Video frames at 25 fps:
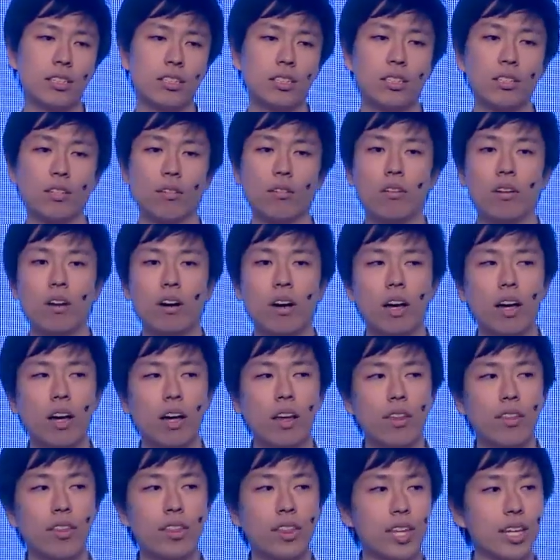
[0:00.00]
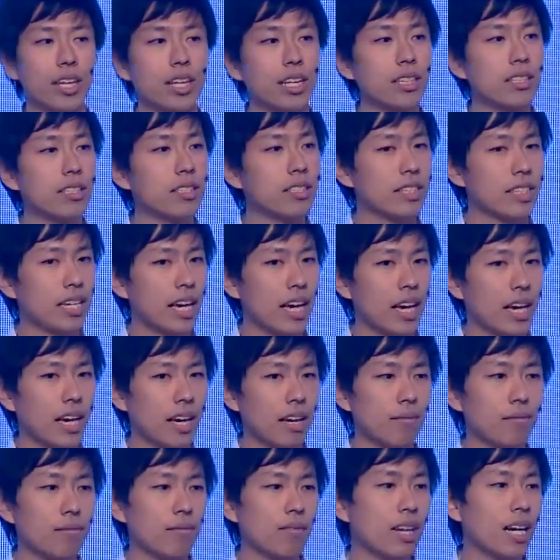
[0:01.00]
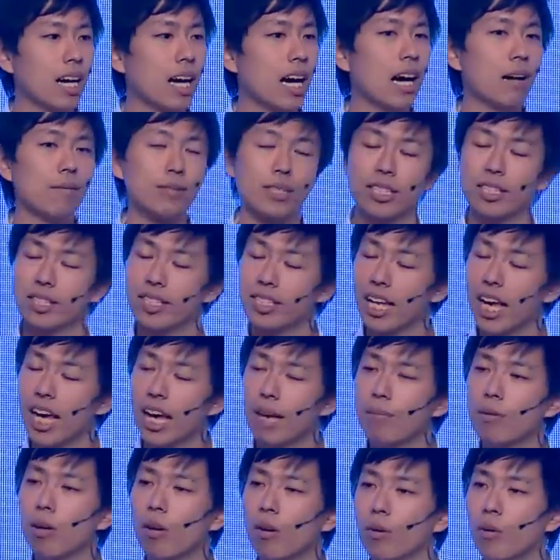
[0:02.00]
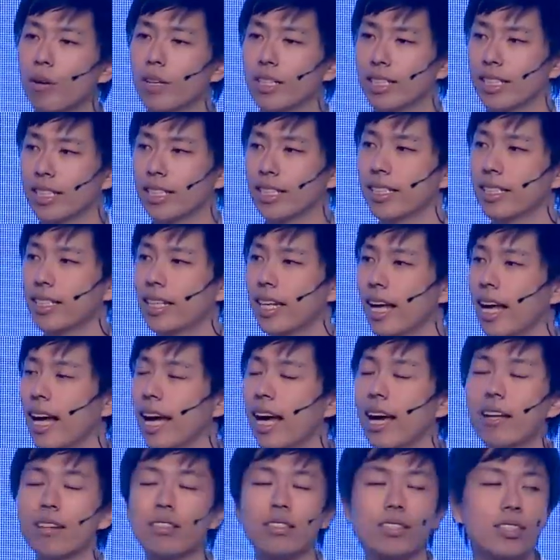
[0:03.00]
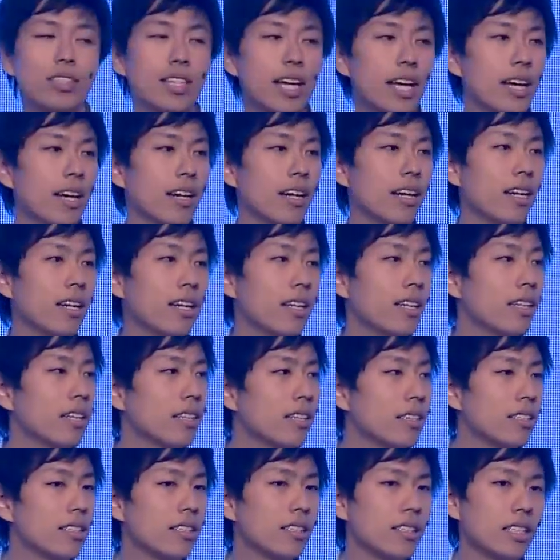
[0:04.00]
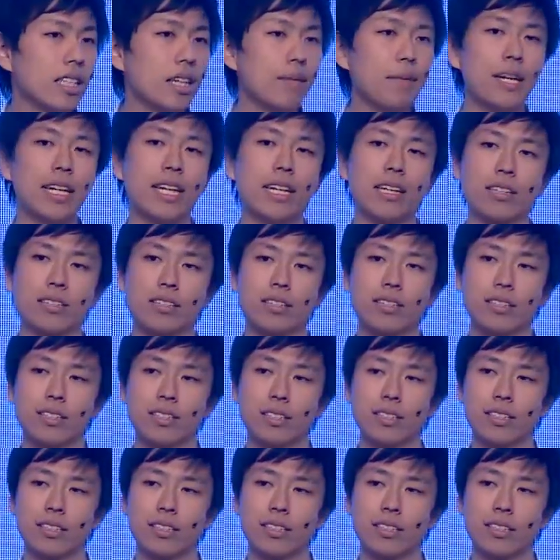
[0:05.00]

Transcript: So these games have the same origin and their siblings.